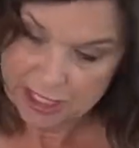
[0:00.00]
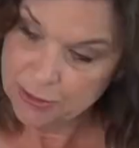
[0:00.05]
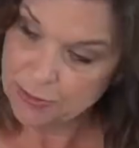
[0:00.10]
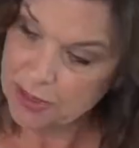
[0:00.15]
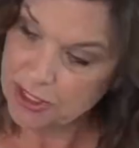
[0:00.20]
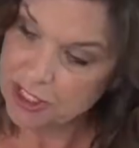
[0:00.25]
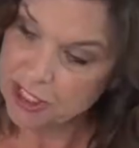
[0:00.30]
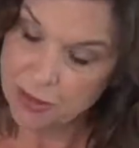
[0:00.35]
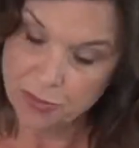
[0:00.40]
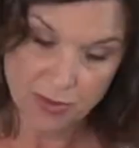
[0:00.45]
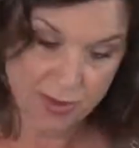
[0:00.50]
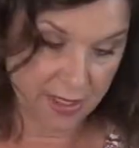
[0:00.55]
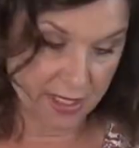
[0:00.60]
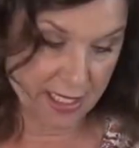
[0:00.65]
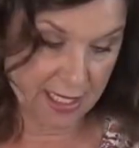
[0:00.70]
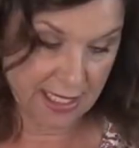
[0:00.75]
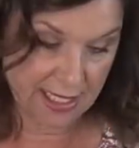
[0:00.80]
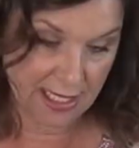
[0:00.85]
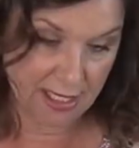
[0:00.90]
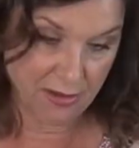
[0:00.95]
especially with the
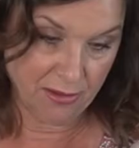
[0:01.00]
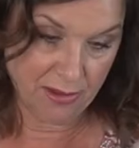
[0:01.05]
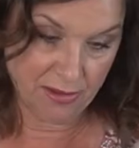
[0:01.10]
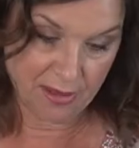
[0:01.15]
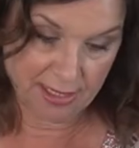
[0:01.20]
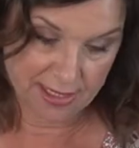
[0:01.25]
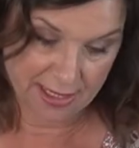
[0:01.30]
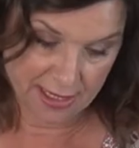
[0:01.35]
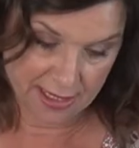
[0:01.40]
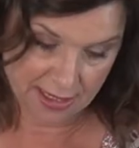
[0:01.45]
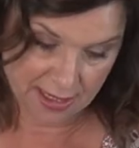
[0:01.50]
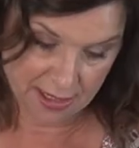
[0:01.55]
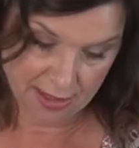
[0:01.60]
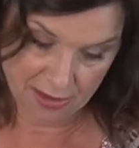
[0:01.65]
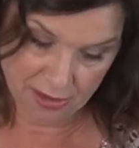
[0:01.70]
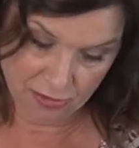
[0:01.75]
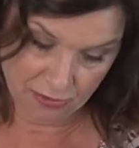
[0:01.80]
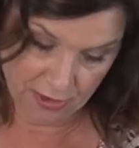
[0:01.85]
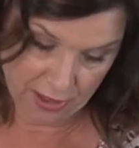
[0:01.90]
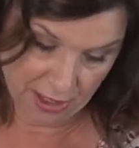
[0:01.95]
yellow. I think it's going to
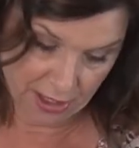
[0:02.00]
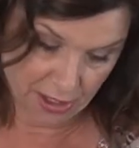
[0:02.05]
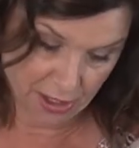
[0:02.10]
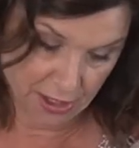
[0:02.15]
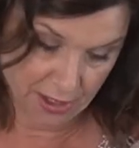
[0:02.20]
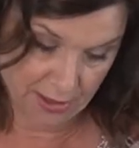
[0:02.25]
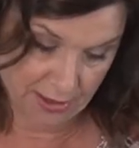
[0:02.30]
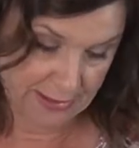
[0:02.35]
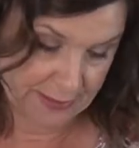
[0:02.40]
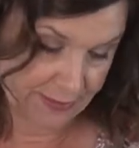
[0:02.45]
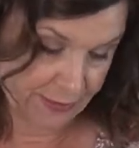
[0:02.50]
look really good.